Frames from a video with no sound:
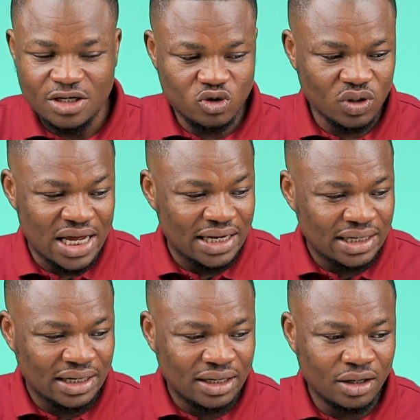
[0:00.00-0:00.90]
So the
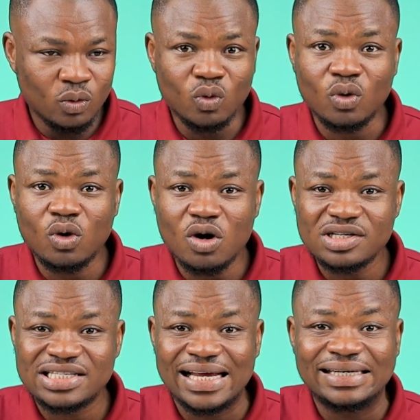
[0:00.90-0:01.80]
will cause the